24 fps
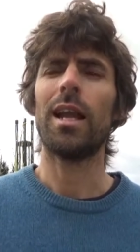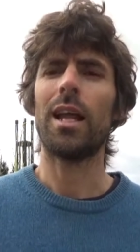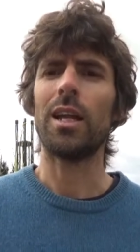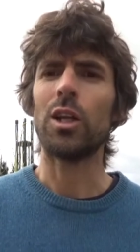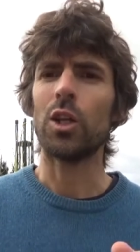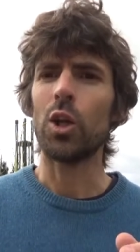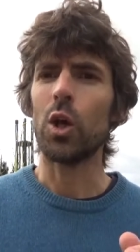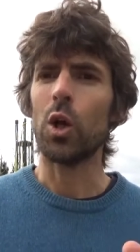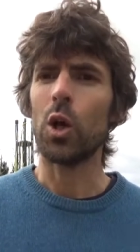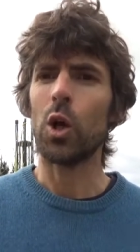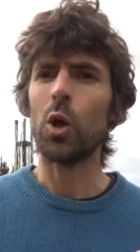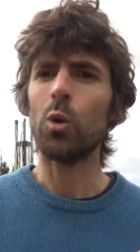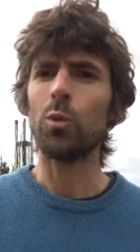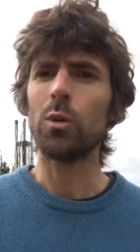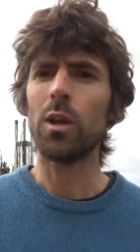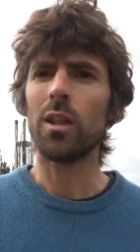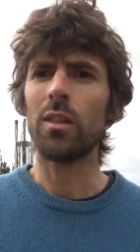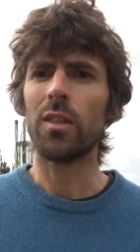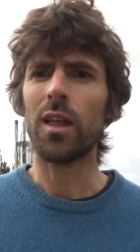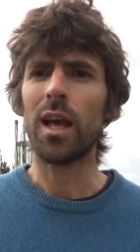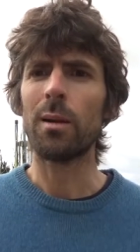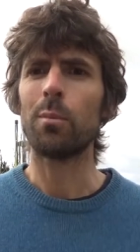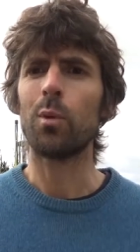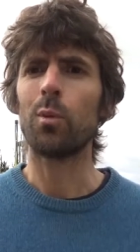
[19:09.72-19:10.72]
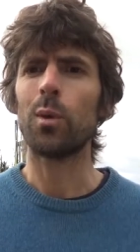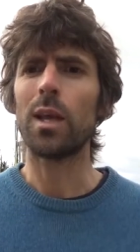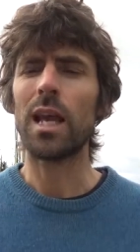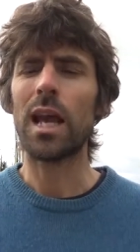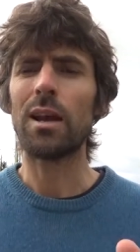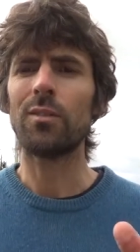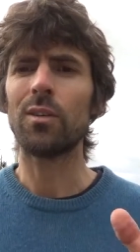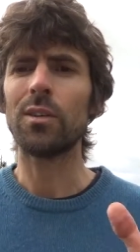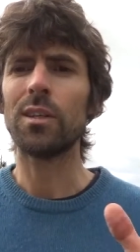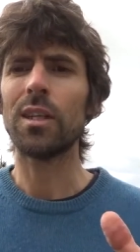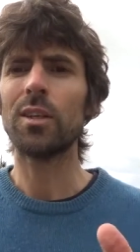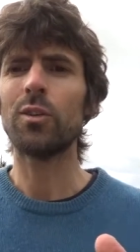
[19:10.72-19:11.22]
Not only that, but we
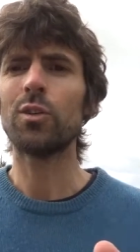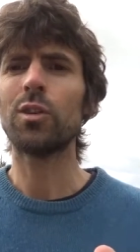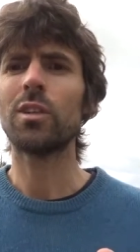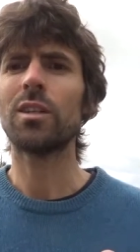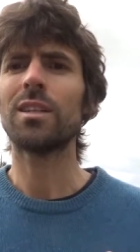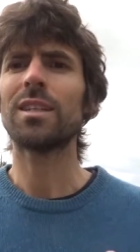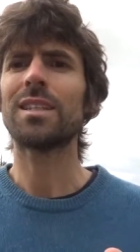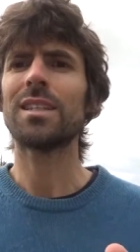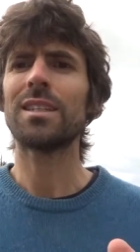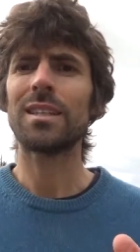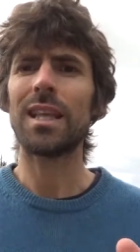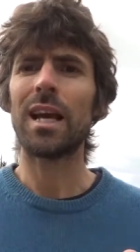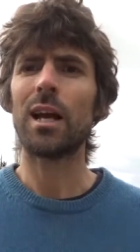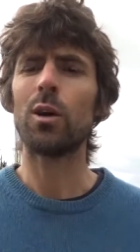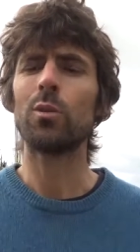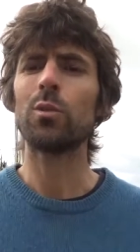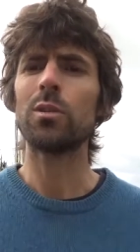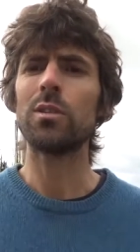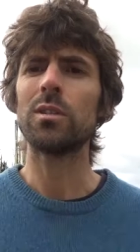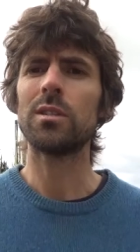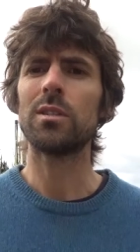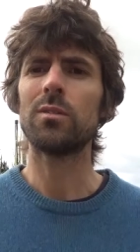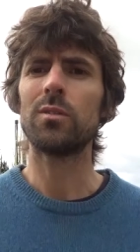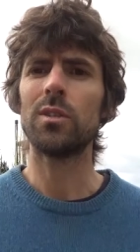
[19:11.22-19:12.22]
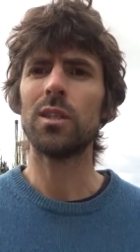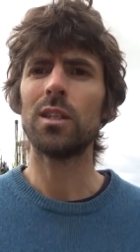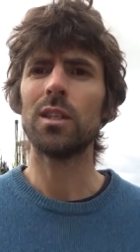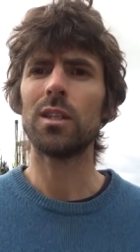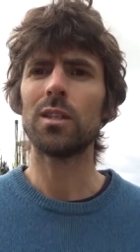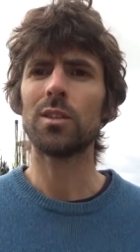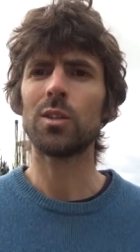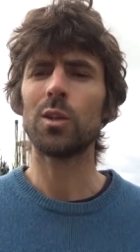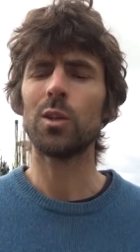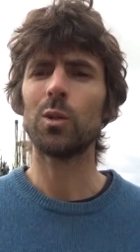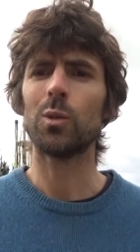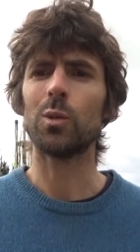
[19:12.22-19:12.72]
have a literature that's thousands of
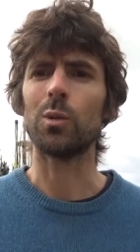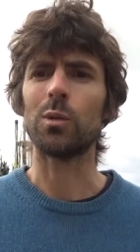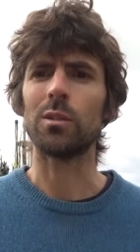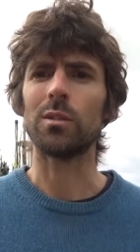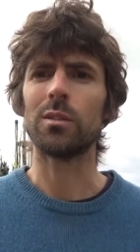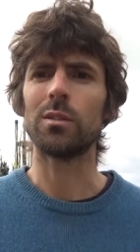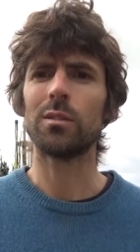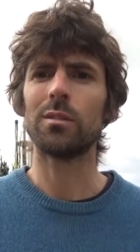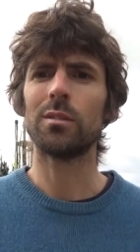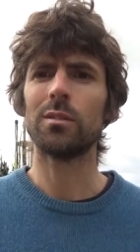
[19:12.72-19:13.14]
years old.